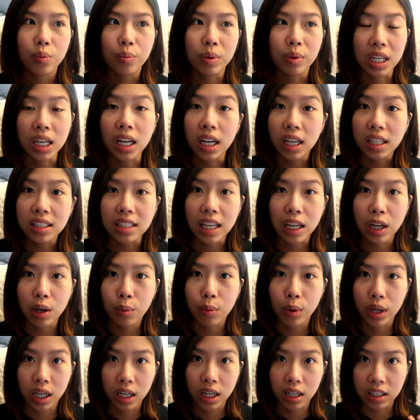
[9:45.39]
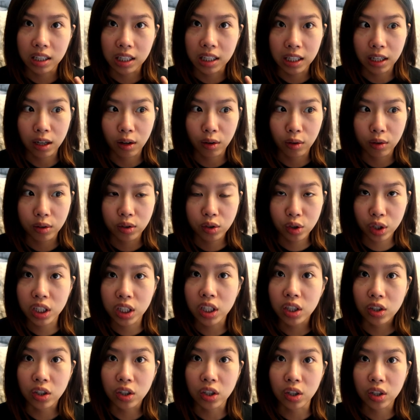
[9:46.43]
because i don't want to you know
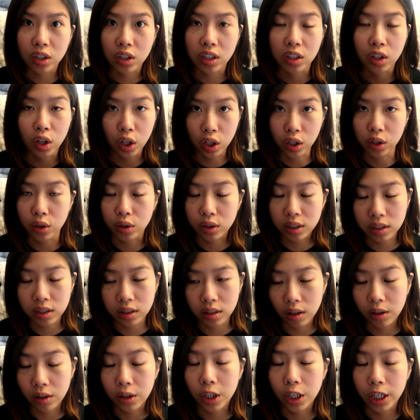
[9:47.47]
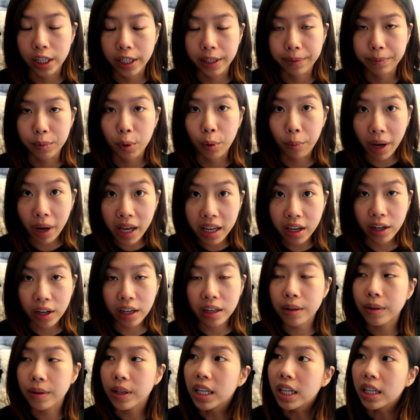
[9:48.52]
trigger girdles or, um, or
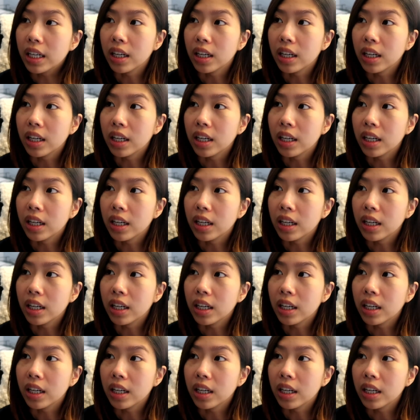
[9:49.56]
migraine